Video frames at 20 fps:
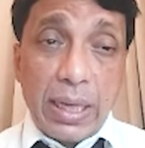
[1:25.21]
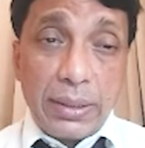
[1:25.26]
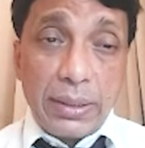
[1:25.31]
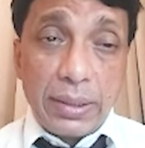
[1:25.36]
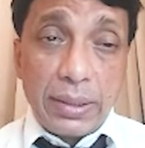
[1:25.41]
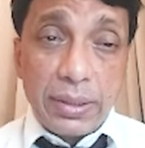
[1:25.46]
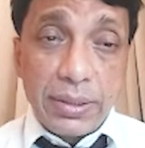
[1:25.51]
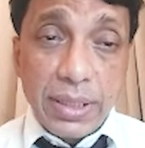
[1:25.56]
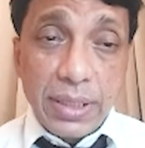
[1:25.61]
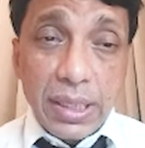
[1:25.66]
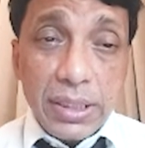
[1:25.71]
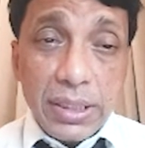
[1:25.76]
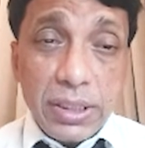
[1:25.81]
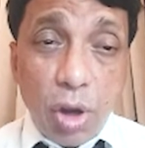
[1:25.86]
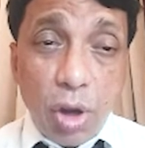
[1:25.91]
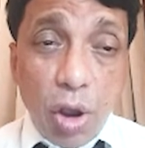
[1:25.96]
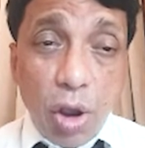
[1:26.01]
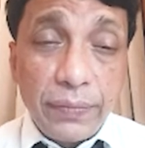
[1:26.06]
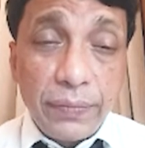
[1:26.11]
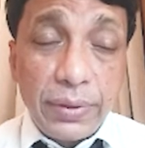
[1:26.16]
The results
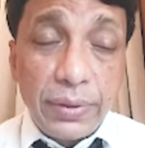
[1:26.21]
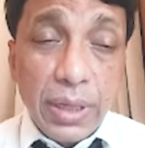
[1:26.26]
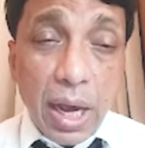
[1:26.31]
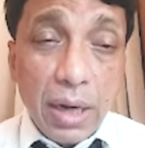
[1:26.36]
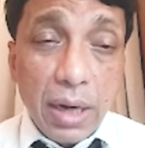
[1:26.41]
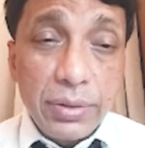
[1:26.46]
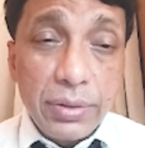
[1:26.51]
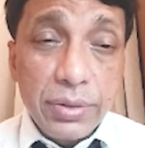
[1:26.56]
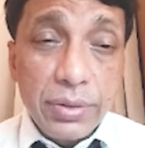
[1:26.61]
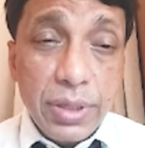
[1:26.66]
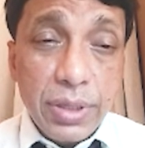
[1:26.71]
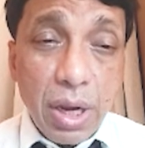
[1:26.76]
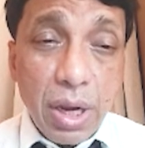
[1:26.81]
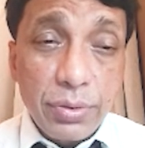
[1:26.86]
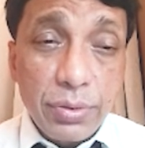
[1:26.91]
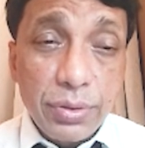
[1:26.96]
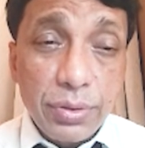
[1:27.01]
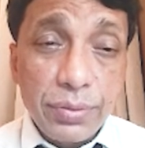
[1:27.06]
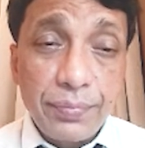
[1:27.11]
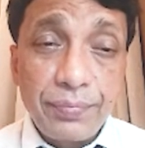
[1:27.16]
of the
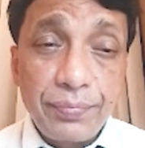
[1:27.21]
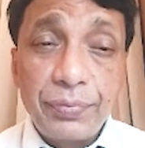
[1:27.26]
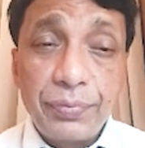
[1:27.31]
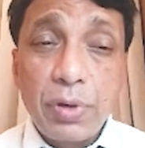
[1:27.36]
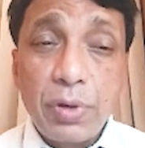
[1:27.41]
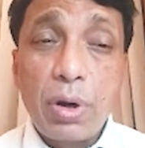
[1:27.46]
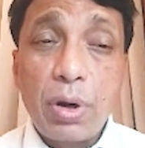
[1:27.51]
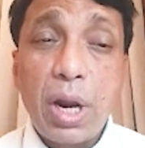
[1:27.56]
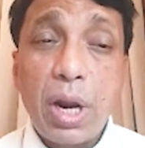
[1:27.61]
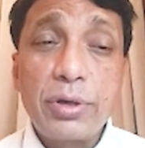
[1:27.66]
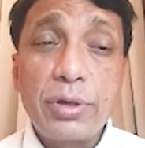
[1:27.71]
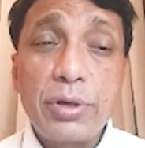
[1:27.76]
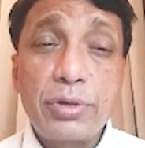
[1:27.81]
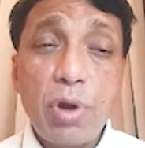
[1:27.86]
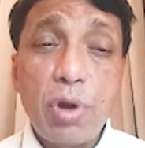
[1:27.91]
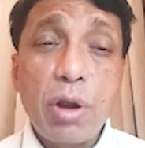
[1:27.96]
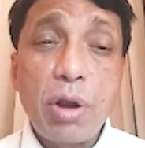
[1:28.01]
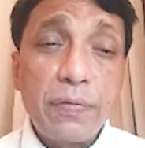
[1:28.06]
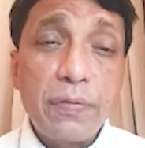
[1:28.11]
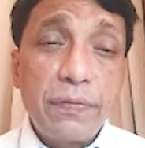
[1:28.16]
ultrasound or
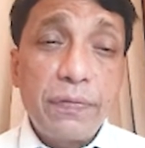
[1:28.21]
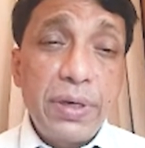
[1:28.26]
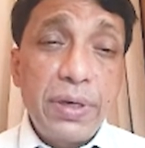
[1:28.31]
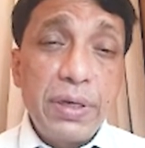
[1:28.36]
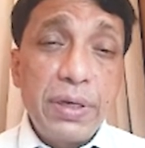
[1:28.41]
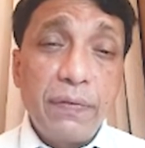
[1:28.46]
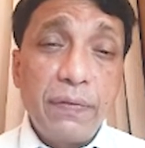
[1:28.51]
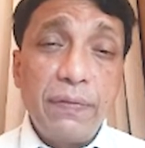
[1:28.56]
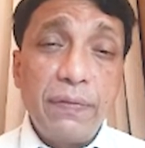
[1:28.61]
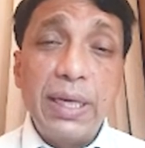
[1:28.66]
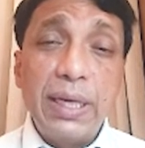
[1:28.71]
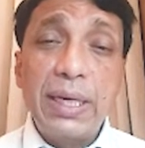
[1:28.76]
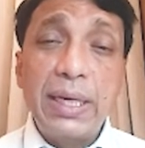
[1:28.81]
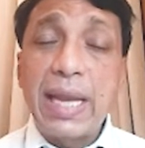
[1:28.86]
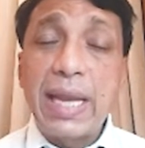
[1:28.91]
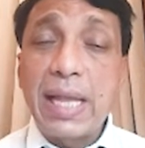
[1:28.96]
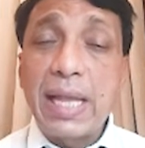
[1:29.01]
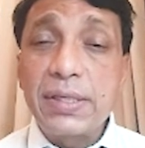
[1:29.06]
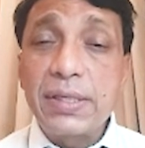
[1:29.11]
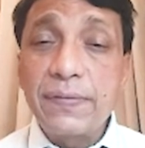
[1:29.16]
ultrasonography reveal a
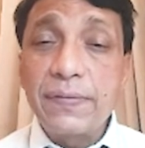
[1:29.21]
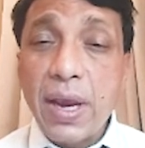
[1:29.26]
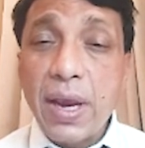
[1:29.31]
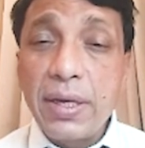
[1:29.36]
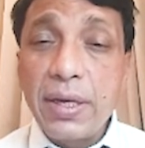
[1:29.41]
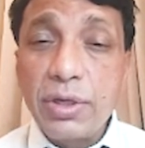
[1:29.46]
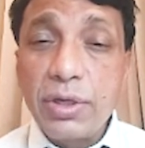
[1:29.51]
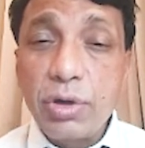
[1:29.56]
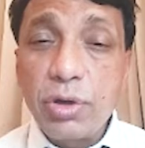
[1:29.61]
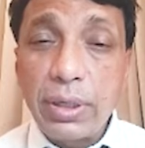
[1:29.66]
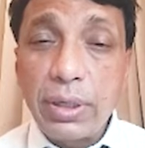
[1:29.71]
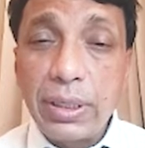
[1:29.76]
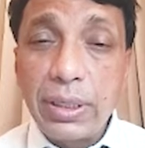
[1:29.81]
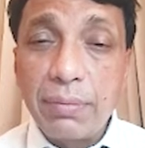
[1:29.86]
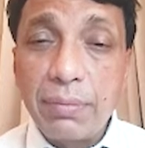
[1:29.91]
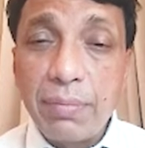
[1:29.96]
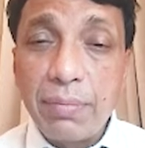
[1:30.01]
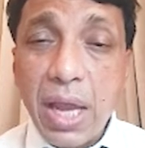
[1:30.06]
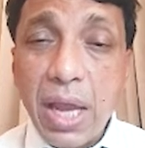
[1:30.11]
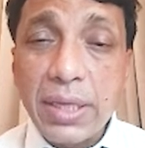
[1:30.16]
calcified
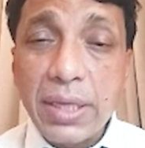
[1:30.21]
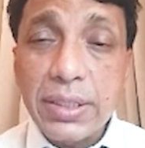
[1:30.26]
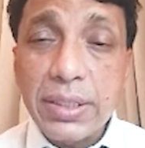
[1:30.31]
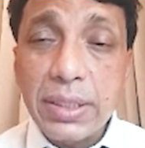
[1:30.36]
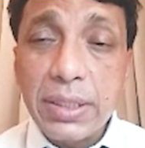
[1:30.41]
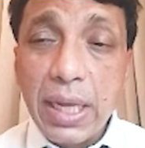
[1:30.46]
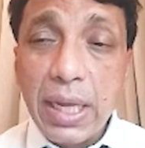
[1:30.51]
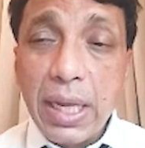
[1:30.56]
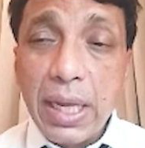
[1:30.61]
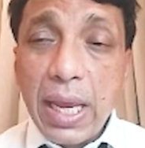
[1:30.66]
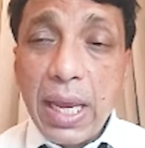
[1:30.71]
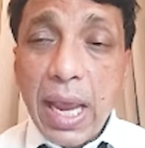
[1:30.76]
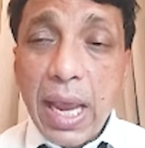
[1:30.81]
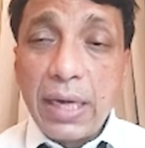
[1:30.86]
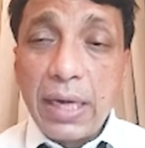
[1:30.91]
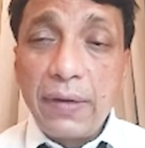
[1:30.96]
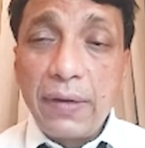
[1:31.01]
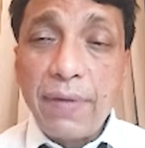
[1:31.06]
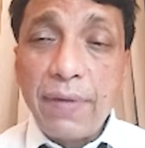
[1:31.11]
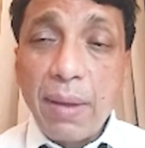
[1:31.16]
intraocular mass
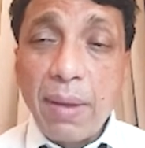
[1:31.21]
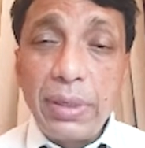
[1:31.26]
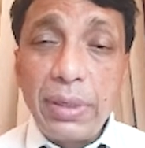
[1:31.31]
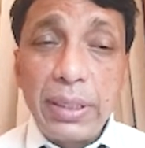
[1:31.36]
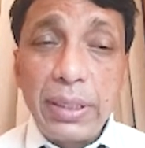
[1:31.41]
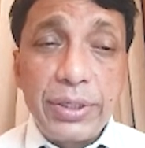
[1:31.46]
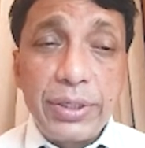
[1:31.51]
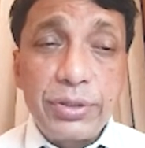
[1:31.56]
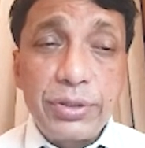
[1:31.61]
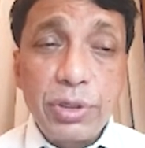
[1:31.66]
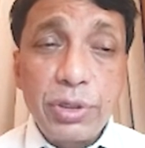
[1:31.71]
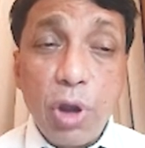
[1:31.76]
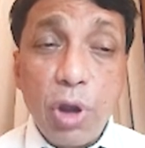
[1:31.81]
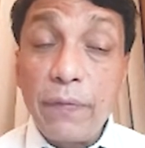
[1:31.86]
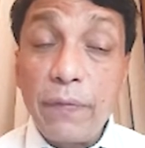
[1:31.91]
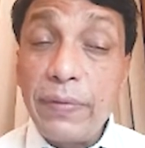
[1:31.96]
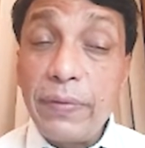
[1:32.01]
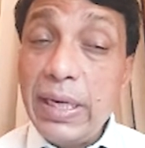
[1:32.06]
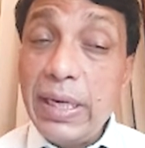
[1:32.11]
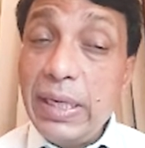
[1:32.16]
and a familial history
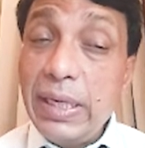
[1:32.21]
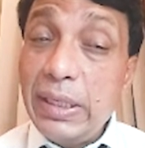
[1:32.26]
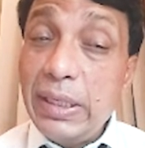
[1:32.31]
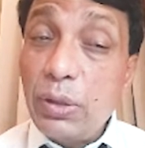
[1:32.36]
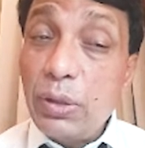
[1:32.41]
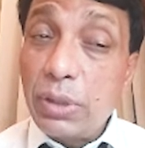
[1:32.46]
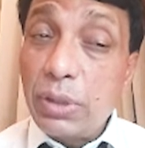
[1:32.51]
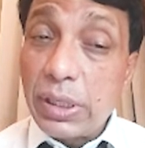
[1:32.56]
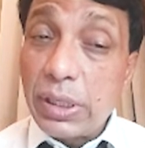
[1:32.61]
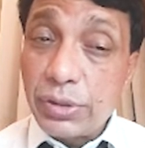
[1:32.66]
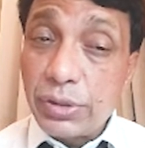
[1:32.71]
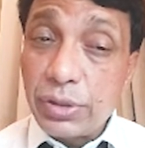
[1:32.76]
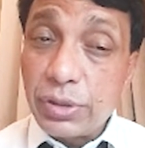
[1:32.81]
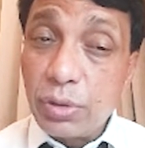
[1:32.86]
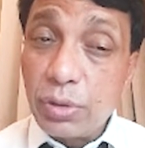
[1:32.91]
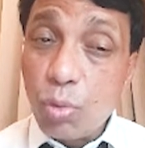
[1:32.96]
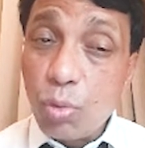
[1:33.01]
of enucleation.